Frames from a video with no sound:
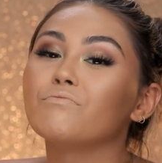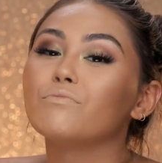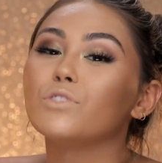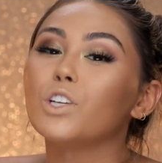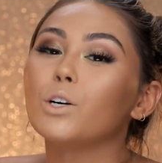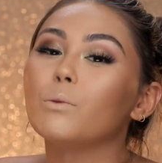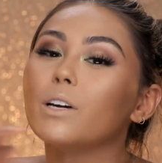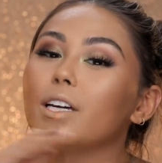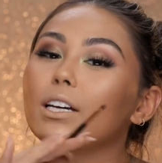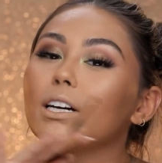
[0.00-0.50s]

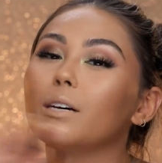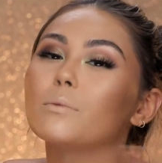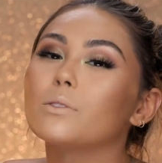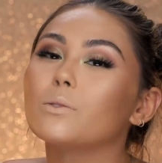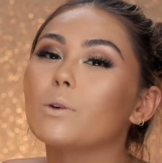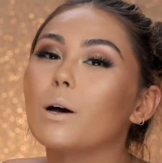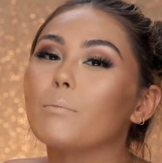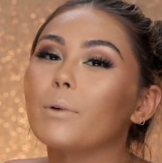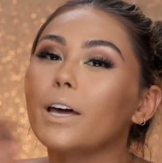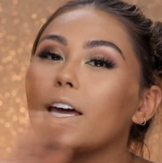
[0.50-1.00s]
no makeup,
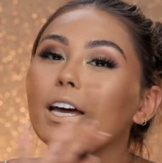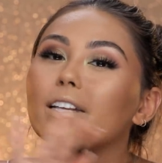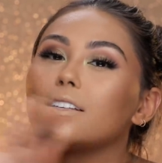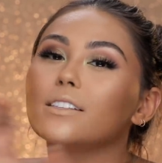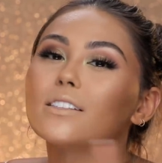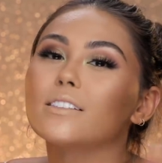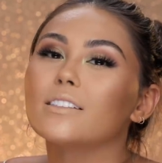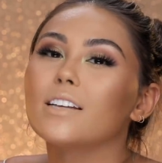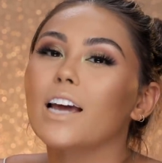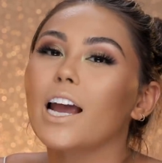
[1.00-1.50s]

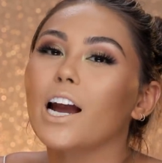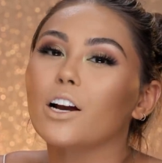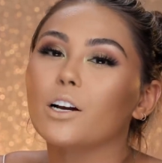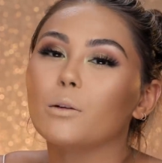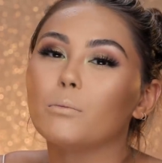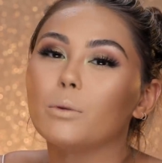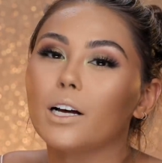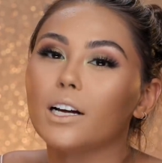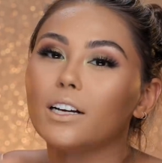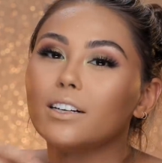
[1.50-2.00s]
sweatpants, hair in
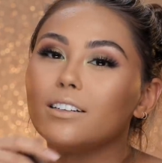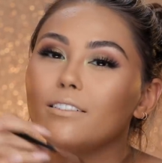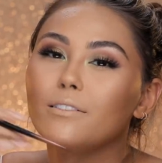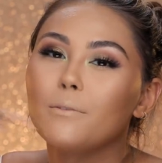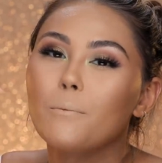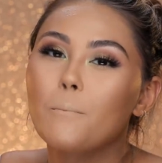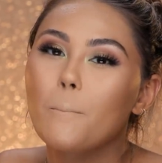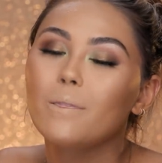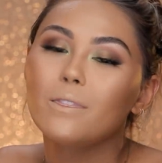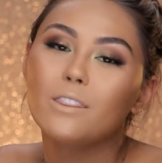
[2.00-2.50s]
a bun.
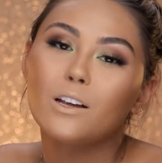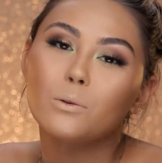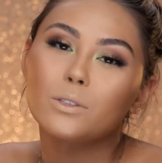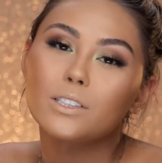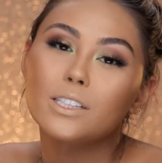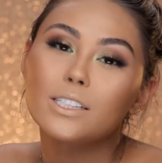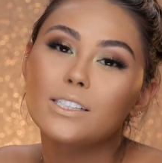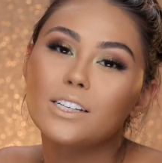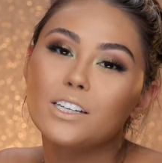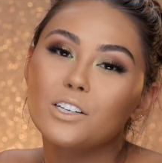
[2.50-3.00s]
No one's
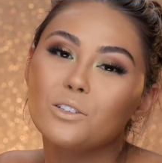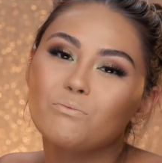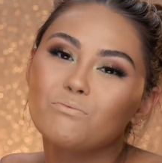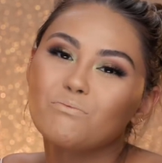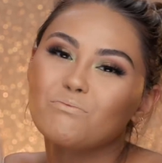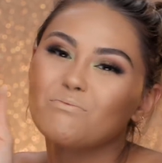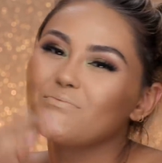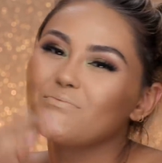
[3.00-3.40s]
gonna see you.